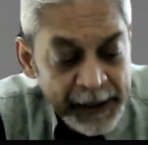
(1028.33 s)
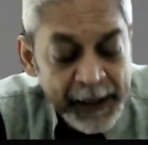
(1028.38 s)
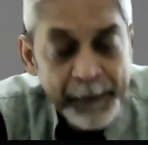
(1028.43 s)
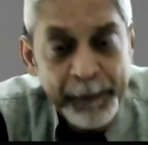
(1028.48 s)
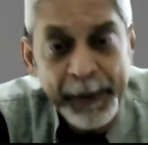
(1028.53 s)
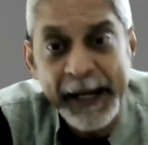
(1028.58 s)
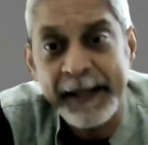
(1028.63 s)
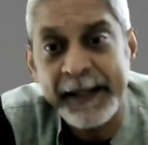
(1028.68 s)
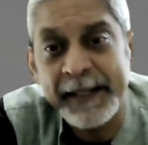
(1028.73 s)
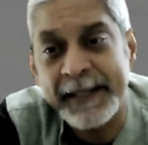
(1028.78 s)

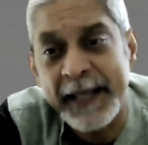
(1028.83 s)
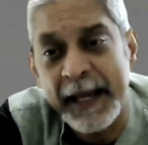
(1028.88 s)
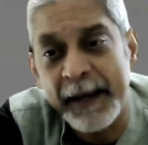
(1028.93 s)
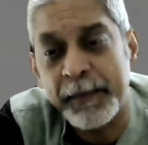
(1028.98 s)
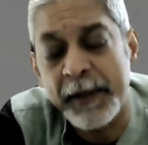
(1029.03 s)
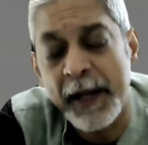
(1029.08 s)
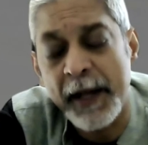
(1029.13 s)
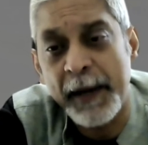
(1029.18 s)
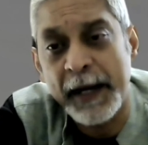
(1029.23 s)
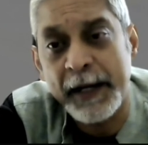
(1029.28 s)
But at the
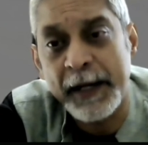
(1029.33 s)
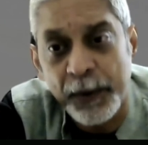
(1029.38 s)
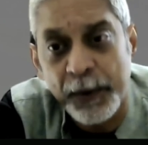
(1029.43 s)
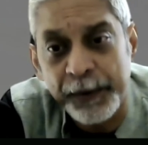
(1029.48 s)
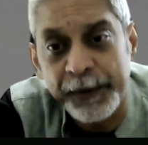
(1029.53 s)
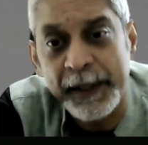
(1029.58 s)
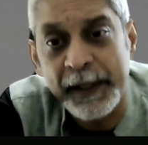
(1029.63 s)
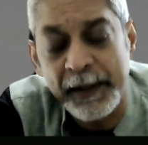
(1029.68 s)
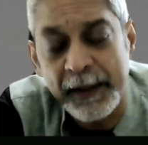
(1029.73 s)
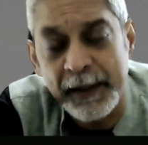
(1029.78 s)
same time, I
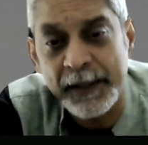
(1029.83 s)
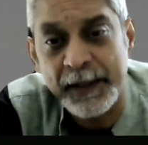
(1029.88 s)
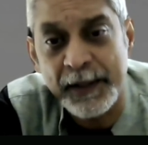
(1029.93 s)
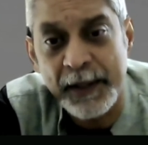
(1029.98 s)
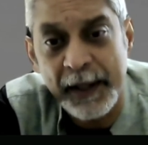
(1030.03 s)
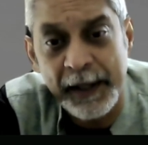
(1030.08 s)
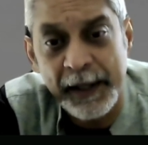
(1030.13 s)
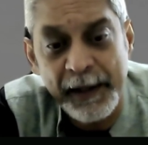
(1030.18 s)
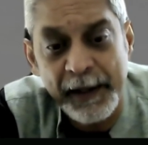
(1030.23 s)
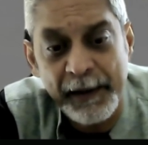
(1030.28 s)
don't think
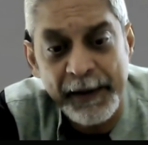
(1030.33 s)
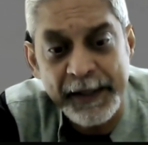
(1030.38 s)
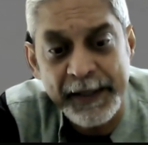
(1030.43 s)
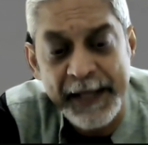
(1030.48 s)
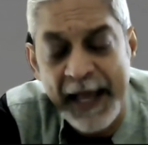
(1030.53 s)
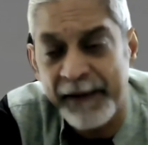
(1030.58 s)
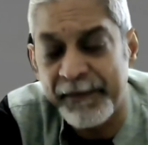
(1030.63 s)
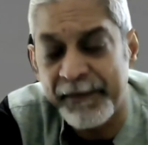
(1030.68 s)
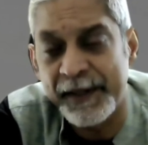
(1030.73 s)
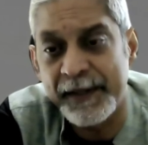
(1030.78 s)
there is
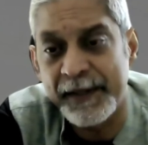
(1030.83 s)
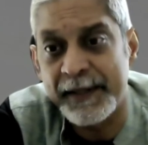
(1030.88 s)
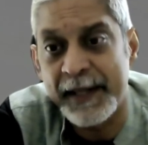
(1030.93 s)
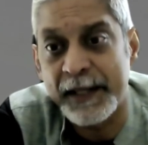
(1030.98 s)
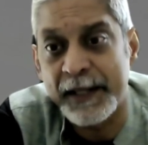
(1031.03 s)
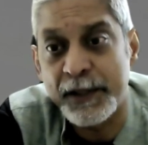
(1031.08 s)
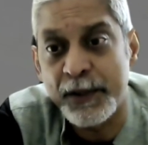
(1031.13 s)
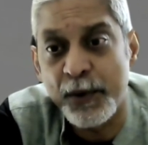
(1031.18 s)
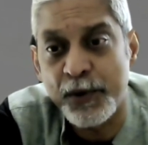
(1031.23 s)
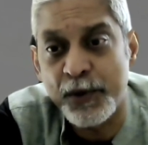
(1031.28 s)
evidence
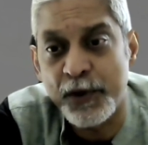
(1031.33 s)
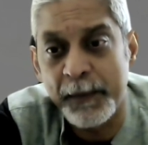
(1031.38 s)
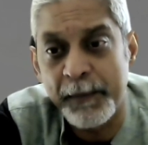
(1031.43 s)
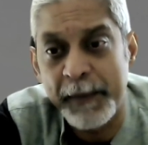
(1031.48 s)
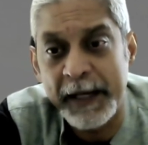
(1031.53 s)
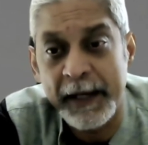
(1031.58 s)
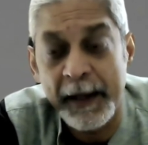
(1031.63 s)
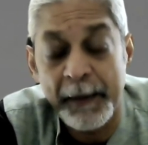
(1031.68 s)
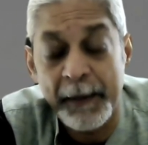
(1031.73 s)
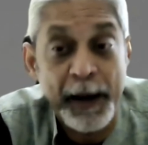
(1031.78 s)
that social
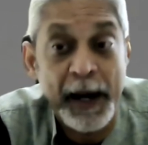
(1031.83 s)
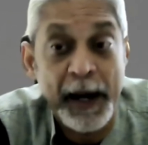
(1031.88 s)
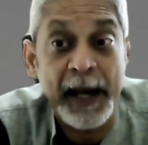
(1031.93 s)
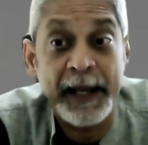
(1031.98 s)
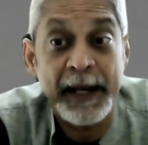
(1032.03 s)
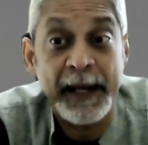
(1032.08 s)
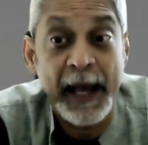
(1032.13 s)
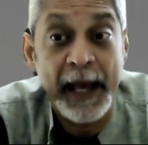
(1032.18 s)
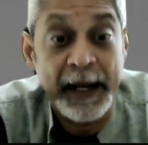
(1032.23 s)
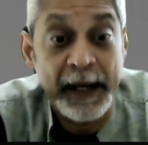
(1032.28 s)
media
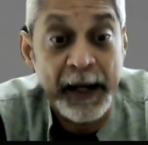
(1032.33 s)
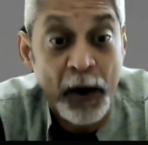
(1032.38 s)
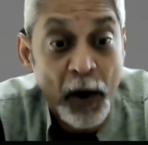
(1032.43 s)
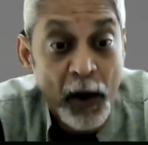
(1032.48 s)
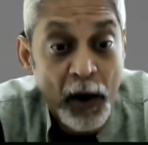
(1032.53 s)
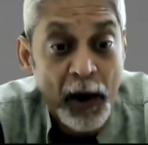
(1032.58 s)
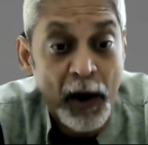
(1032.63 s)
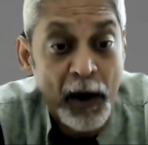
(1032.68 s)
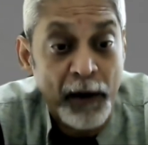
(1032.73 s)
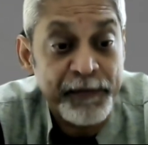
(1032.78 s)
by and
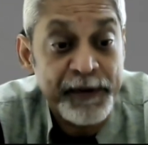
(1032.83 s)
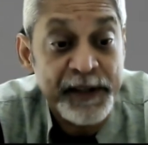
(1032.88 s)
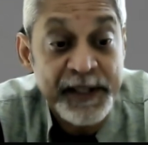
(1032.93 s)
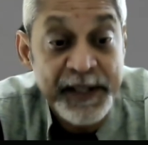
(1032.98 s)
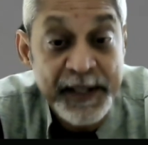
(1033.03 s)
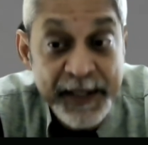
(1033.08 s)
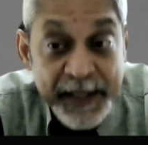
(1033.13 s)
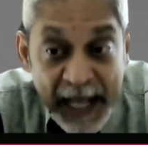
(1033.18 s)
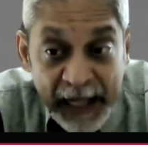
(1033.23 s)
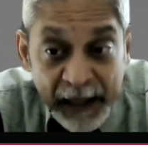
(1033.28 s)
of
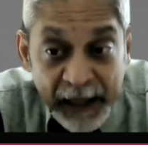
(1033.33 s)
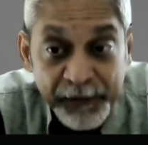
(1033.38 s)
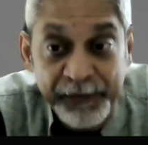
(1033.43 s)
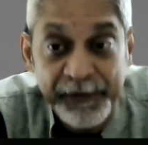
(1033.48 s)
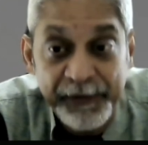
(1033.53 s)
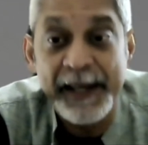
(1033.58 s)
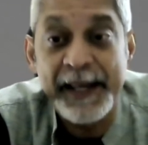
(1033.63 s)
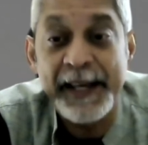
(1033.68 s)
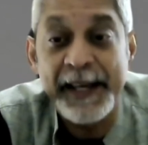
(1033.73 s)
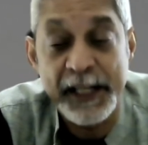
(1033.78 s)
itself
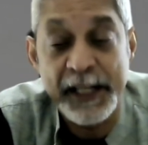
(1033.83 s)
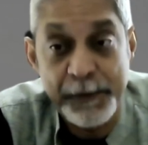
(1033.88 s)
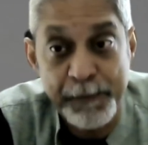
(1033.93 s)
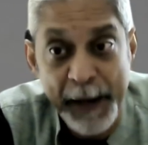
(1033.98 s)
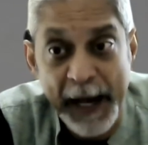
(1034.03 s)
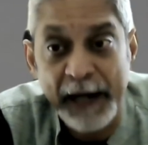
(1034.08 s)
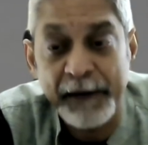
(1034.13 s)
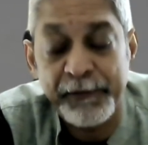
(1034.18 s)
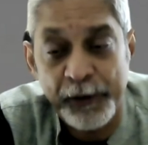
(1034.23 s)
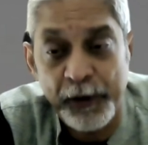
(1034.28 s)
is
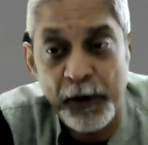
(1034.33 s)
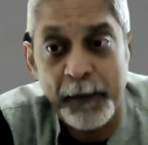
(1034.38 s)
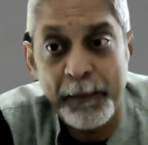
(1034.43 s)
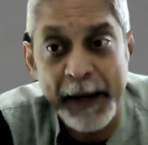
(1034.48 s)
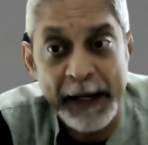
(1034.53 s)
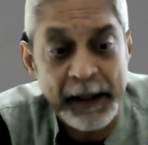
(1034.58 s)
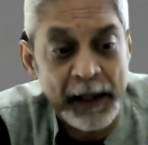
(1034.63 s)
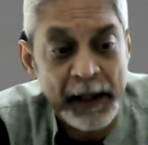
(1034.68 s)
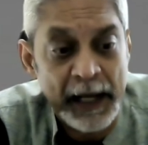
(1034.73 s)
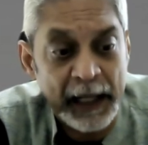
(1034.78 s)
bad for your
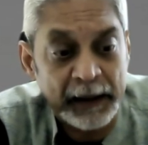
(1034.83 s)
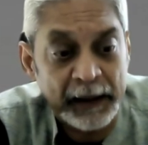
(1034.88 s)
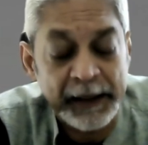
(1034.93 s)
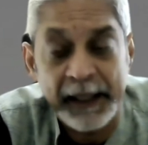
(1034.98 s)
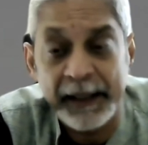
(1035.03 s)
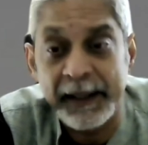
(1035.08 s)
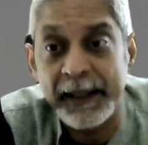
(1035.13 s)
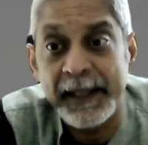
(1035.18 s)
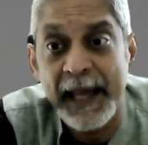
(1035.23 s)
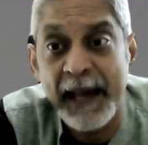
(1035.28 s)
mental health. I
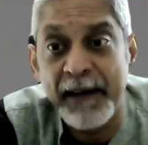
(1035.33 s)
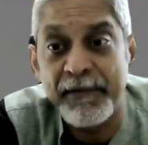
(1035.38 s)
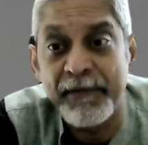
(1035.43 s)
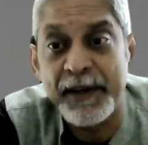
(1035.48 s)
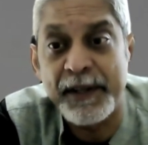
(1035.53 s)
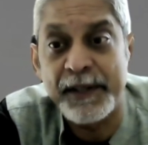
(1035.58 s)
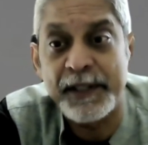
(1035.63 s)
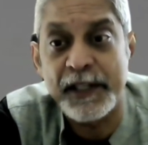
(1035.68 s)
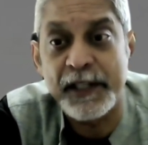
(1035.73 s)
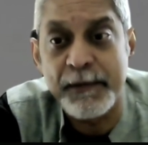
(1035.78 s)
think the
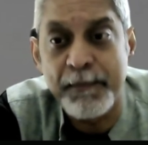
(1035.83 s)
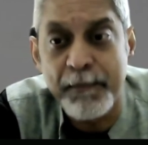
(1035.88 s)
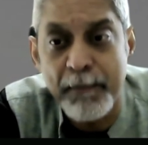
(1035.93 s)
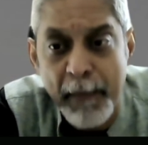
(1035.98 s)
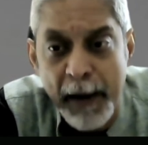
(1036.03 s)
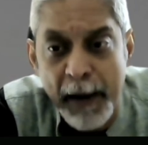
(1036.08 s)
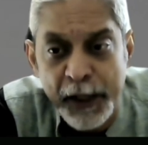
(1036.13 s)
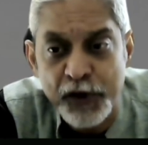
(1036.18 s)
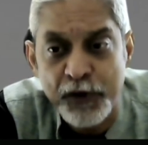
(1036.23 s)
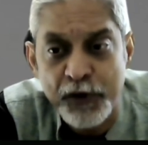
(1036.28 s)
evidence is
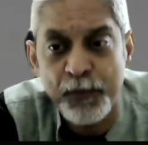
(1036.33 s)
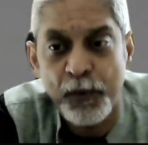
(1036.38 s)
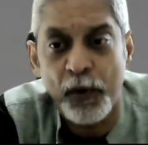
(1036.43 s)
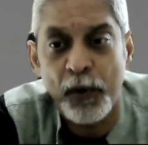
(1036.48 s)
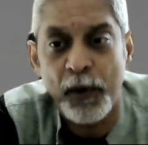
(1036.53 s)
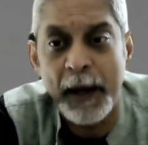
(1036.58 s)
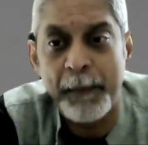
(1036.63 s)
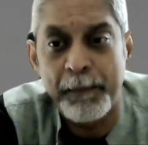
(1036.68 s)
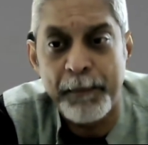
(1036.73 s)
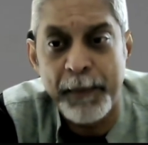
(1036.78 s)
much
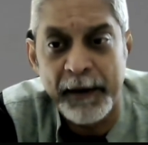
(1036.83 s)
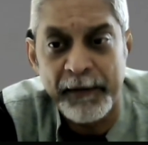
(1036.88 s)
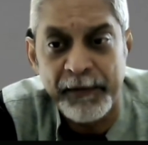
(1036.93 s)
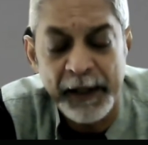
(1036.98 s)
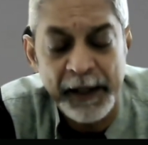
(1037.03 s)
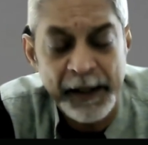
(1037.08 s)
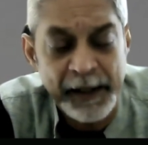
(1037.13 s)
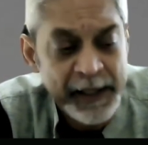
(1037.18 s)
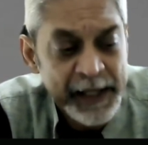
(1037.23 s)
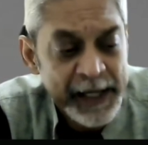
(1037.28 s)
more
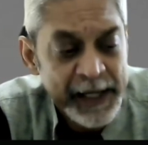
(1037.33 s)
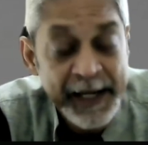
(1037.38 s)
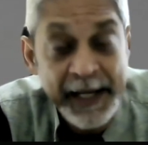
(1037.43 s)
ambivalent.